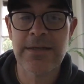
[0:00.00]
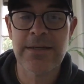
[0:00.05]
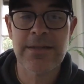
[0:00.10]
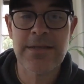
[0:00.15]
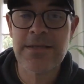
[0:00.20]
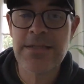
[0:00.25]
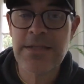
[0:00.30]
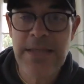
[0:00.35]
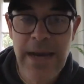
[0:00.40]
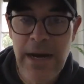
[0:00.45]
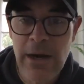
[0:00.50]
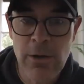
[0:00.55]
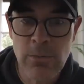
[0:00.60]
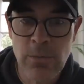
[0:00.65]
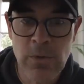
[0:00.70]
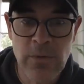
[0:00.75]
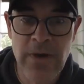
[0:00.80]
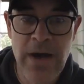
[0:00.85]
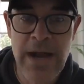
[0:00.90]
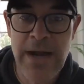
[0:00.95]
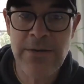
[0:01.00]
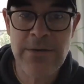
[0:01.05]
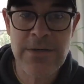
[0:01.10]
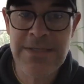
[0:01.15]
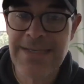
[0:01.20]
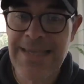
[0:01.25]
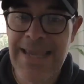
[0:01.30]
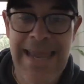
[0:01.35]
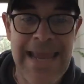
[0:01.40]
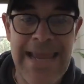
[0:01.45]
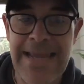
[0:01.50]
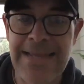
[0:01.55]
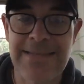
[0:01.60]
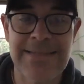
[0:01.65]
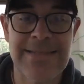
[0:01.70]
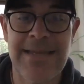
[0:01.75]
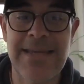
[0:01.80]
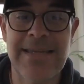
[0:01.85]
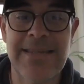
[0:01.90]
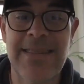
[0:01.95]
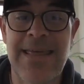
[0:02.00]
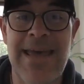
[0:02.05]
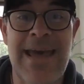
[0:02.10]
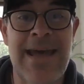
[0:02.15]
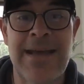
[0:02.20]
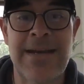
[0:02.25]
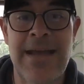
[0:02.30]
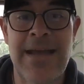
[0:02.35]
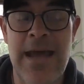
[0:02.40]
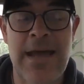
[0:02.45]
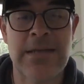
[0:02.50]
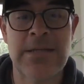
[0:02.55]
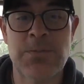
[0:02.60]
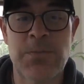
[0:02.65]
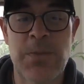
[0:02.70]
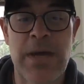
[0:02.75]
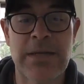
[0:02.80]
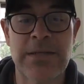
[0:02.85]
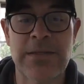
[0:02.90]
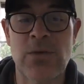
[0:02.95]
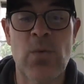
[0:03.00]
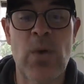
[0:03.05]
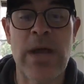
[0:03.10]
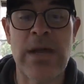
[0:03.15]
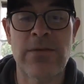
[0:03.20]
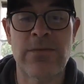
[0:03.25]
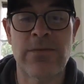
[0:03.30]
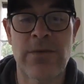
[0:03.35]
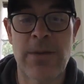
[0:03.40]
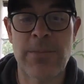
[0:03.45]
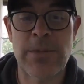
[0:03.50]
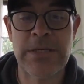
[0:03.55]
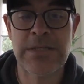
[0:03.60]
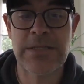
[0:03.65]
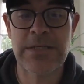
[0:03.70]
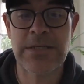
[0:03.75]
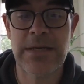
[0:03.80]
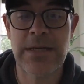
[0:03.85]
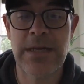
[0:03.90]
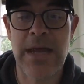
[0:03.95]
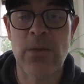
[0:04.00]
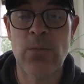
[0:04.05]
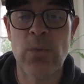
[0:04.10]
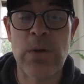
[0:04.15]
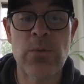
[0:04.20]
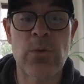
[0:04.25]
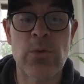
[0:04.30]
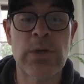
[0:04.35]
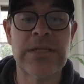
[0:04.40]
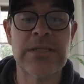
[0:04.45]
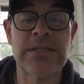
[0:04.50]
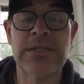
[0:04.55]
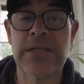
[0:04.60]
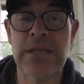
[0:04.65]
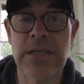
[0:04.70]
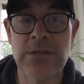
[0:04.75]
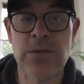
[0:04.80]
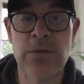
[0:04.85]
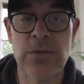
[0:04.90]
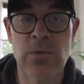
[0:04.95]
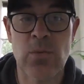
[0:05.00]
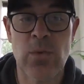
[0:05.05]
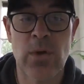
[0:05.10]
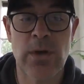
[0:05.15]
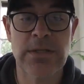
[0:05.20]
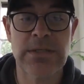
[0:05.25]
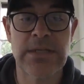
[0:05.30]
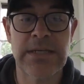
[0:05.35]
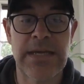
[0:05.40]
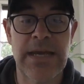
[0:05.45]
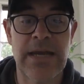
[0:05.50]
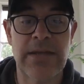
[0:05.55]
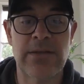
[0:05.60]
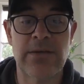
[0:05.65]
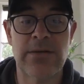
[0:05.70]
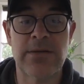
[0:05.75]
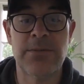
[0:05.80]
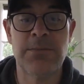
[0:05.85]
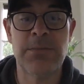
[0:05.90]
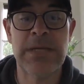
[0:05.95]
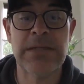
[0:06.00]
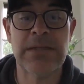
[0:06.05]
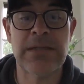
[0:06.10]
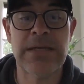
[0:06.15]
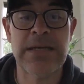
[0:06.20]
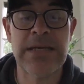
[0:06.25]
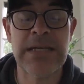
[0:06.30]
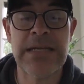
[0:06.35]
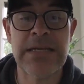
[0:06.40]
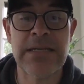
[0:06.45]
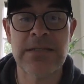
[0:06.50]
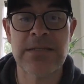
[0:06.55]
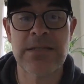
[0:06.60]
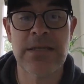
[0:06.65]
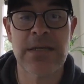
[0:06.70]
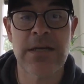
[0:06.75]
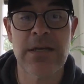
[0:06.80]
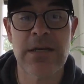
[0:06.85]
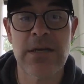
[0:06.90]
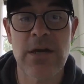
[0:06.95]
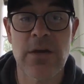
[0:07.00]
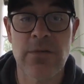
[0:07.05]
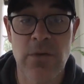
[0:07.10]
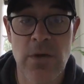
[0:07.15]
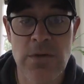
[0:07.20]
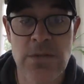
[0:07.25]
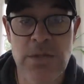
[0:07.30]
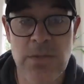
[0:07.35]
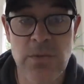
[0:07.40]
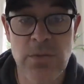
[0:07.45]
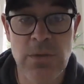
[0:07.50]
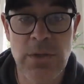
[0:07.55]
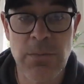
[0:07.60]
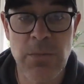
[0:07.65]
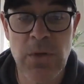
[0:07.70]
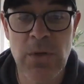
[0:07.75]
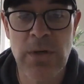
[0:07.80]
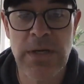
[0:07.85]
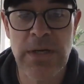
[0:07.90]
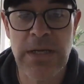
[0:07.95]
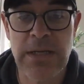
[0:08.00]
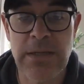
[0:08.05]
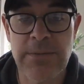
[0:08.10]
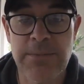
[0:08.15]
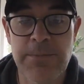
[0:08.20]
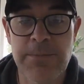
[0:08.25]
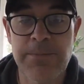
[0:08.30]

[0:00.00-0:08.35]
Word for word: This terrible virus can't take that aspect away from us. And we will continue to work together to meet the needs of our school community.